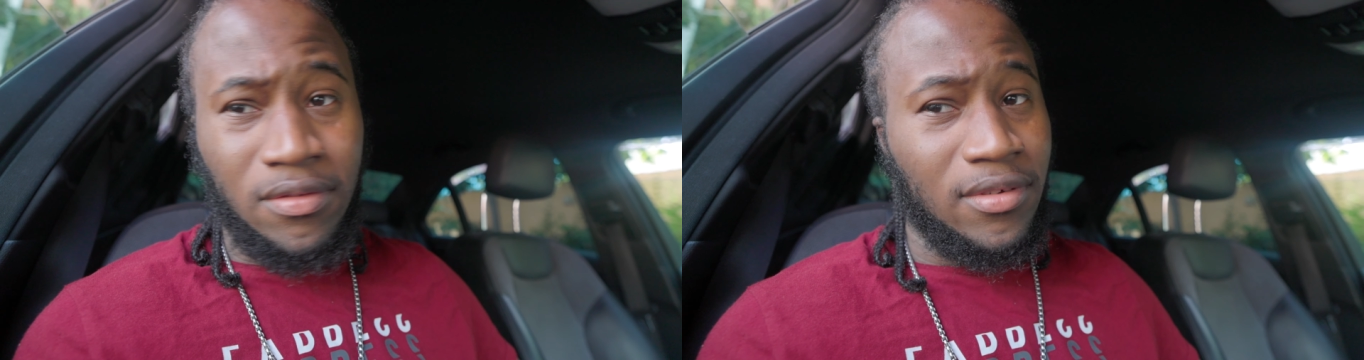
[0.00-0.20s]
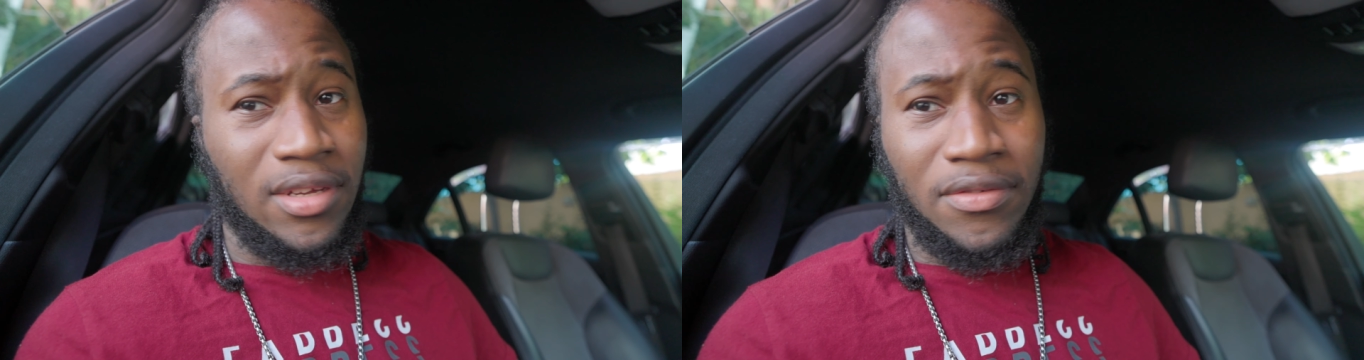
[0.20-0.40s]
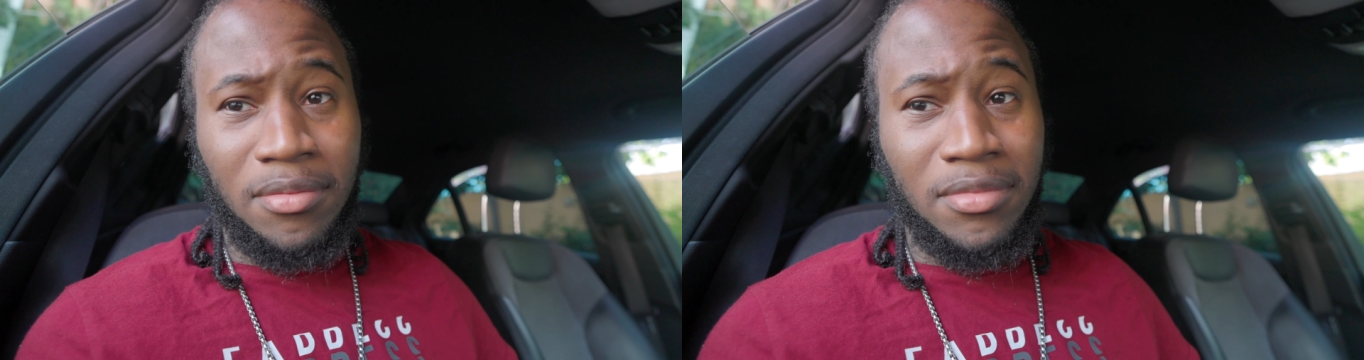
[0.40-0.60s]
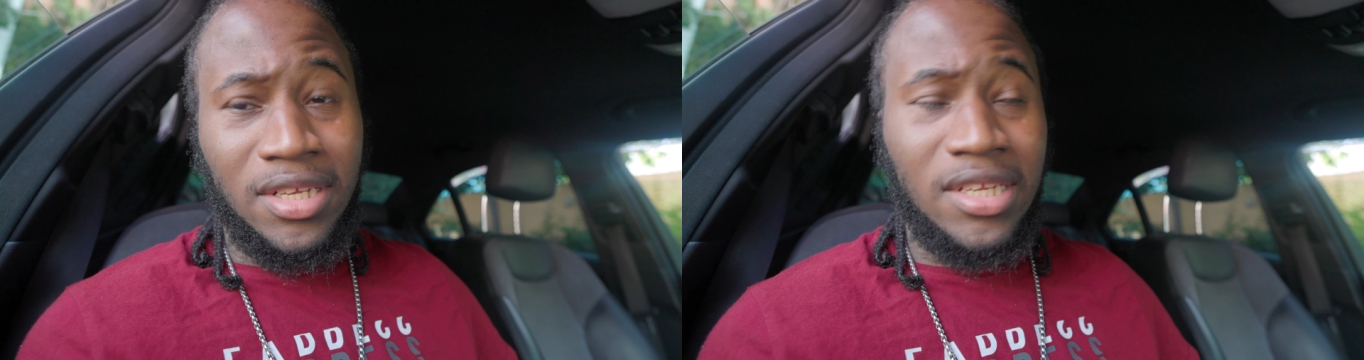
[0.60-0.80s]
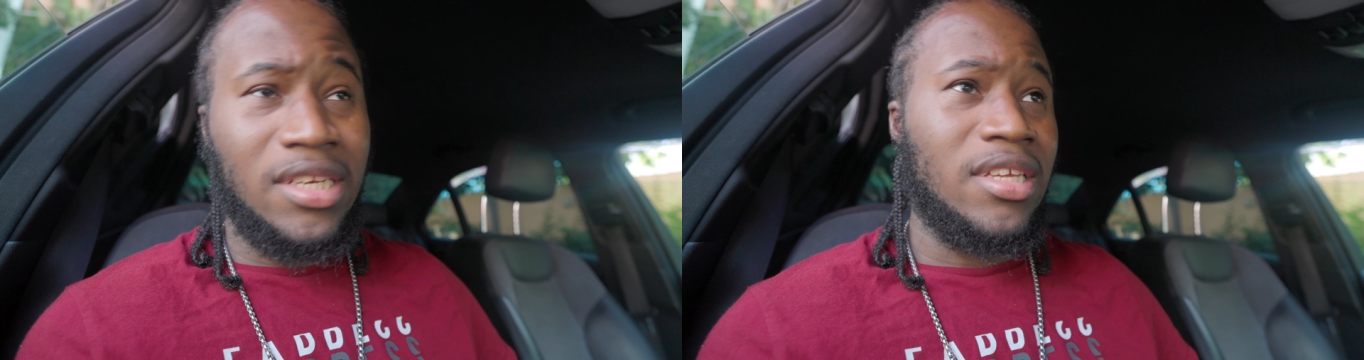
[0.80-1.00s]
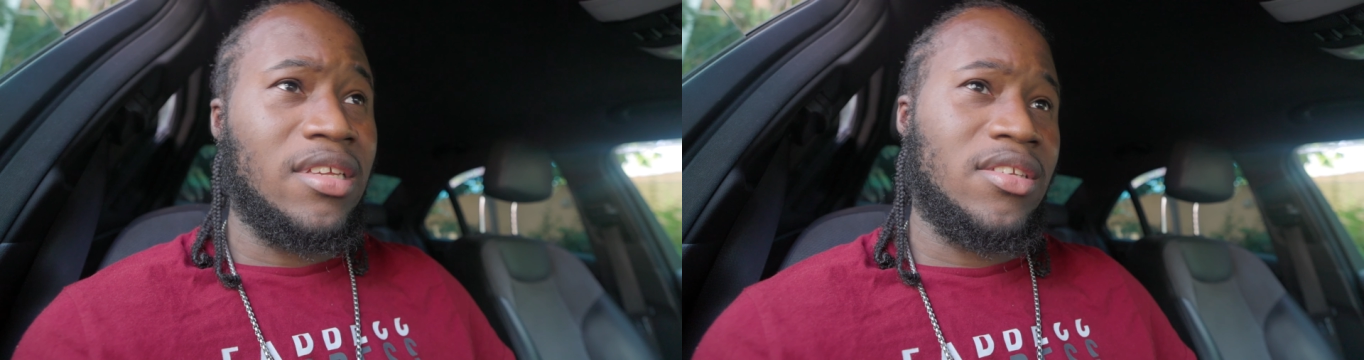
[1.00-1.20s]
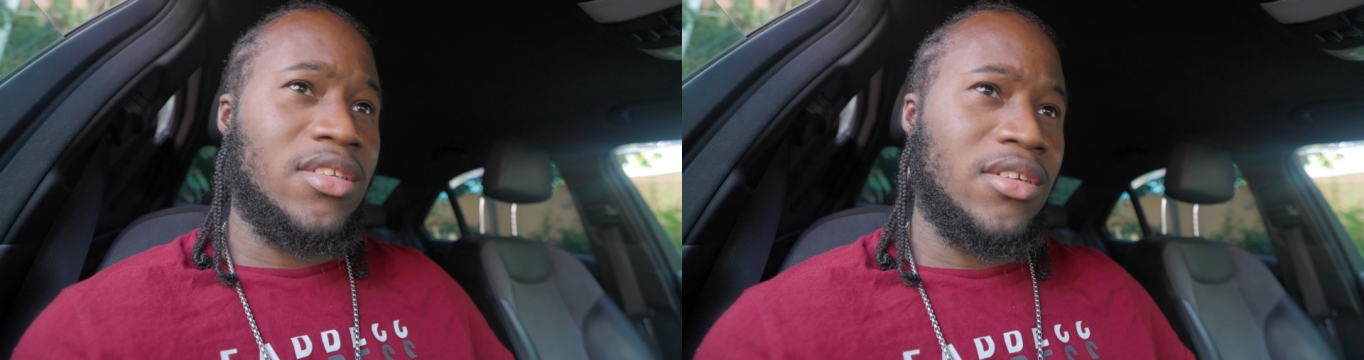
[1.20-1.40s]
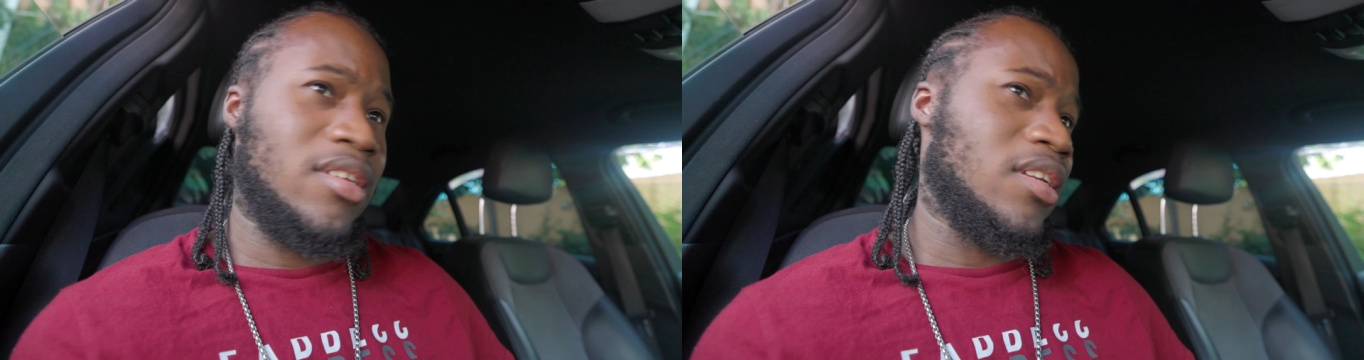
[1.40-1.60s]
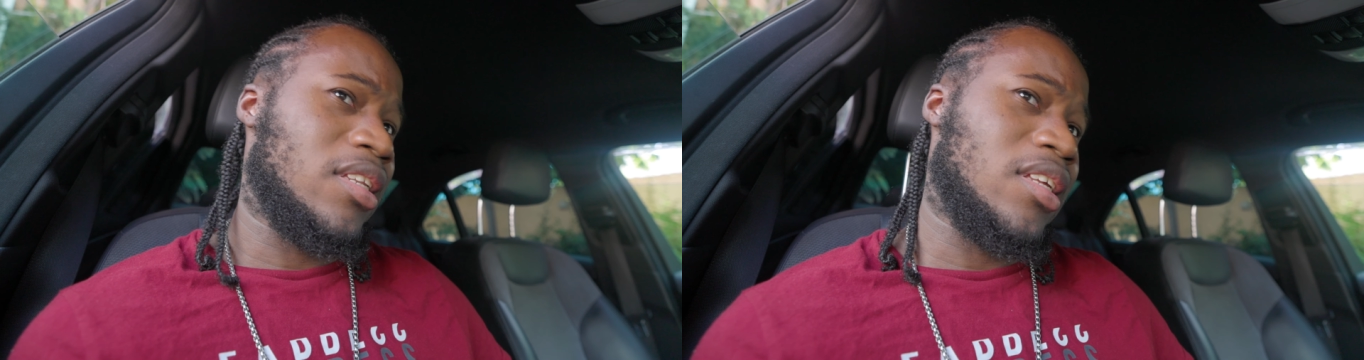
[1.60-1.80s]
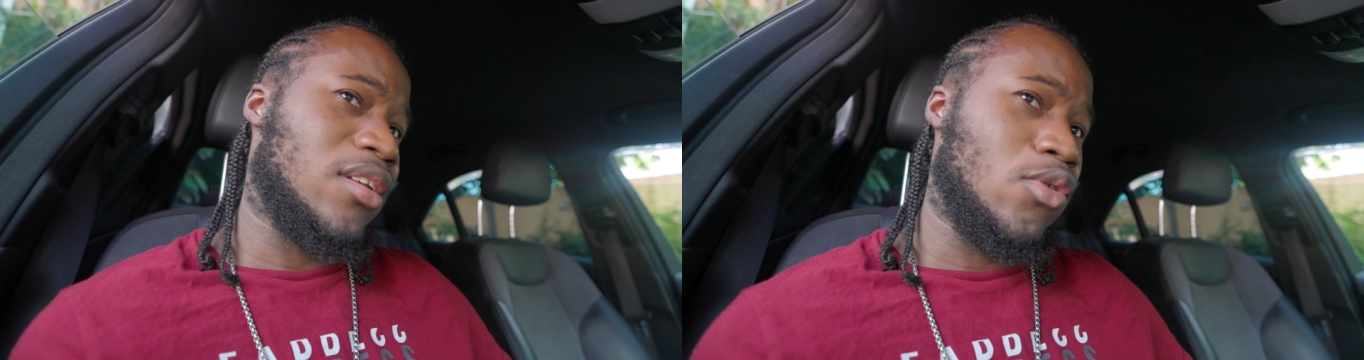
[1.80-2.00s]
Favorite meal in Kingston
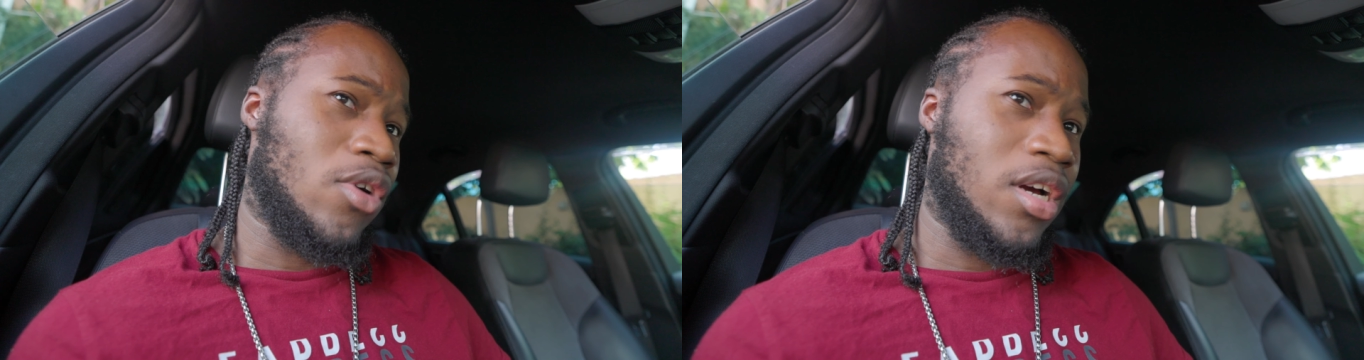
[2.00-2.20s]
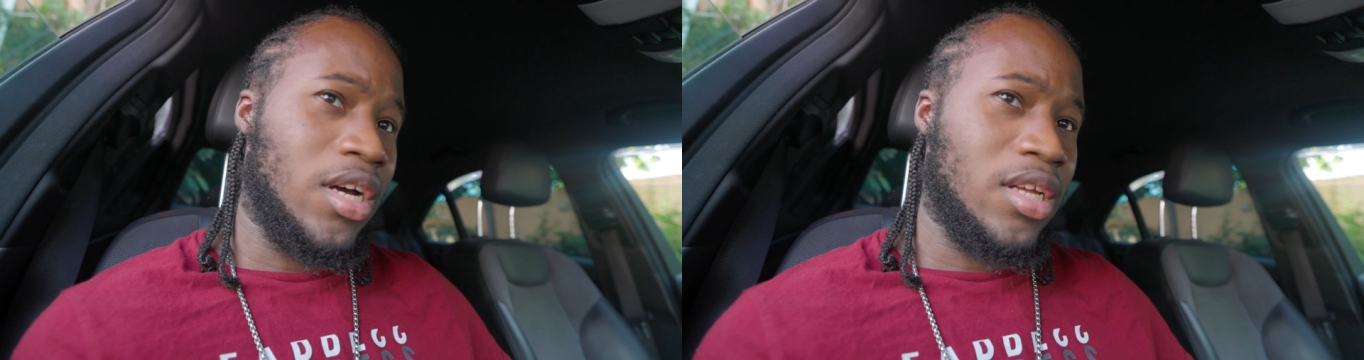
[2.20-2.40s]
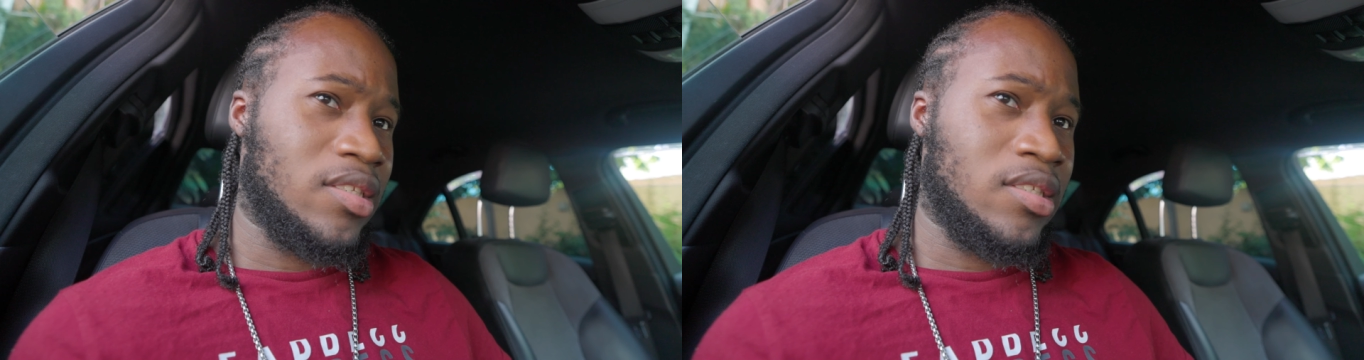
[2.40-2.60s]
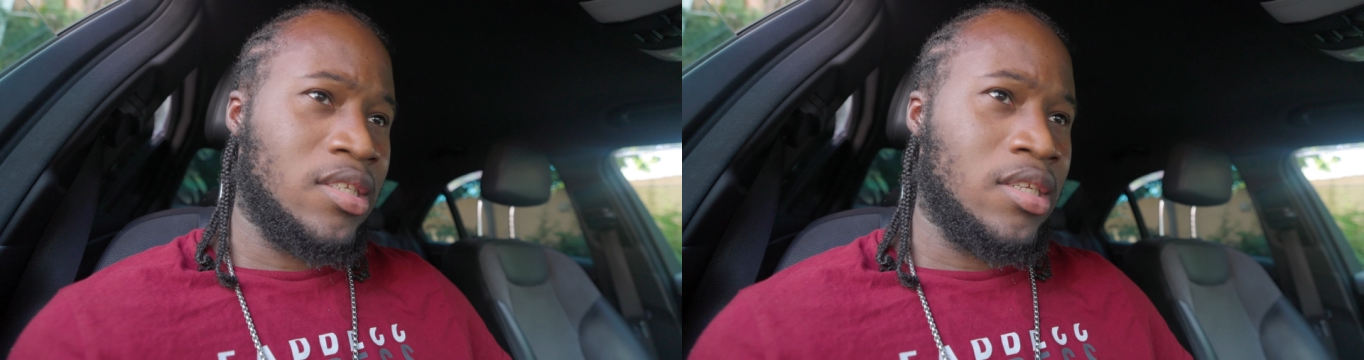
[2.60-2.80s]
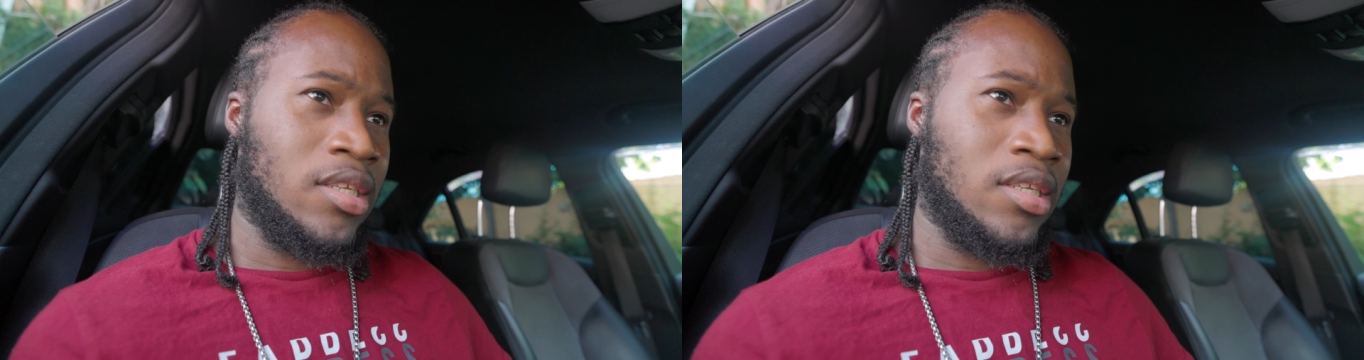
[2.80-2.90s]
at a low cost.